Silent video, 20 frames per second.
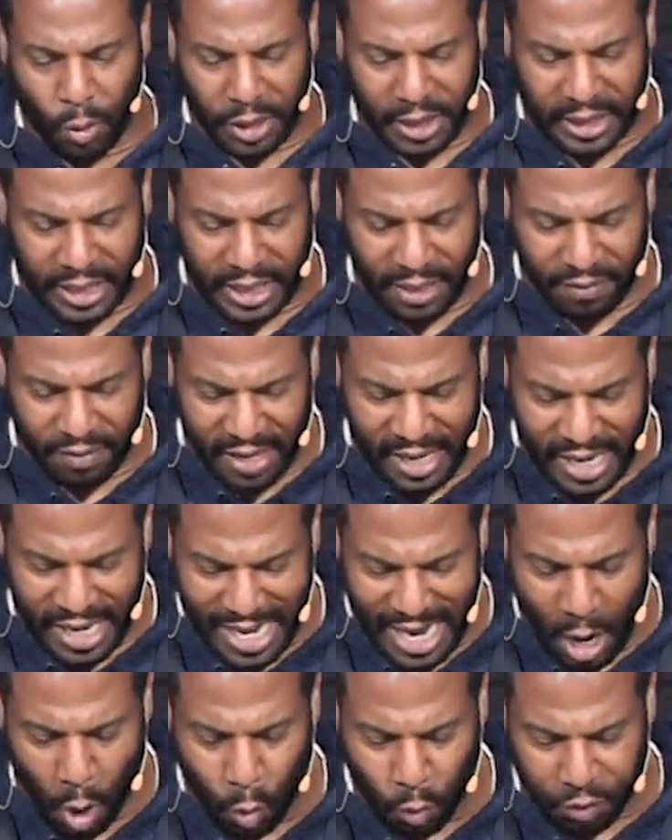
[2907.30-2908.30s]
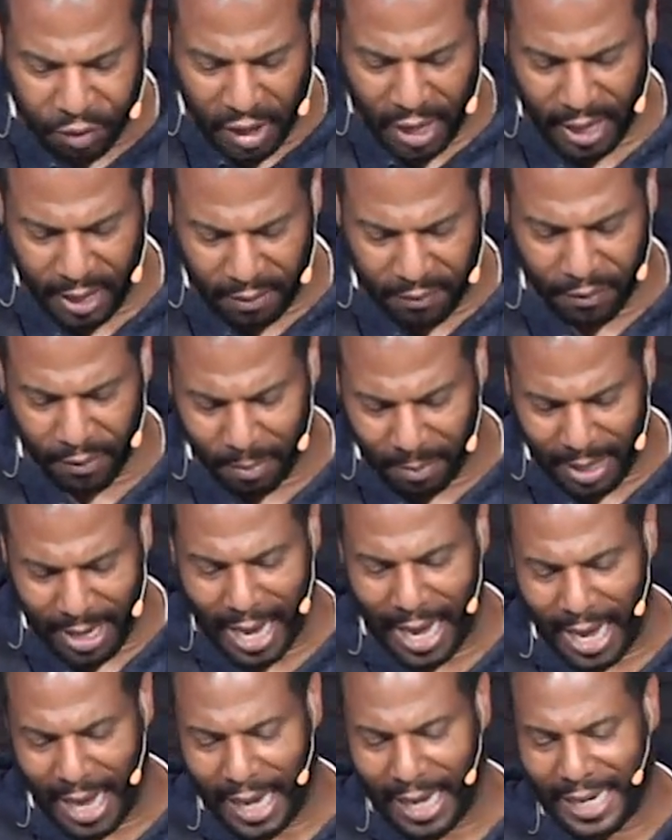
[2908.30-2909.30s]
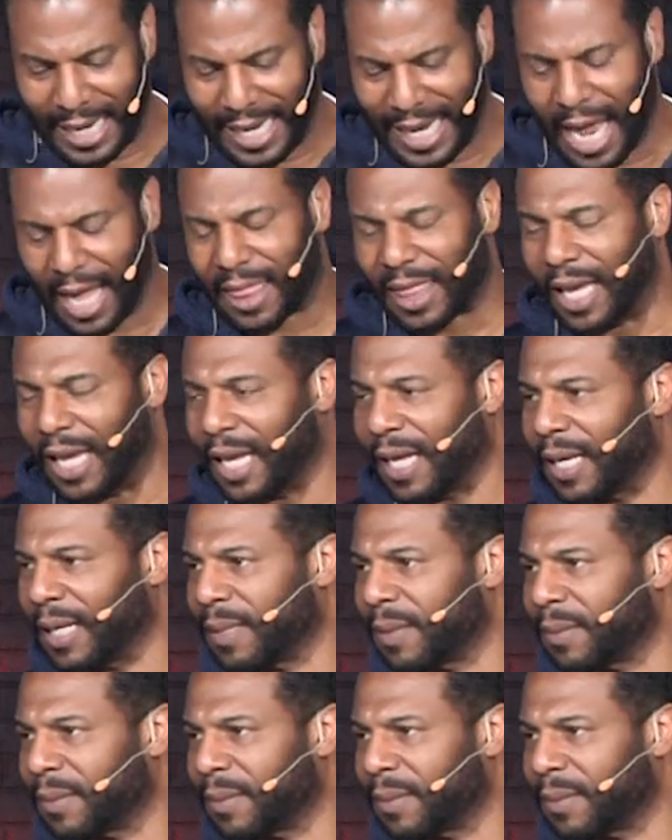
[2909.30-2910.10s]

receive nothing from God. Nothing.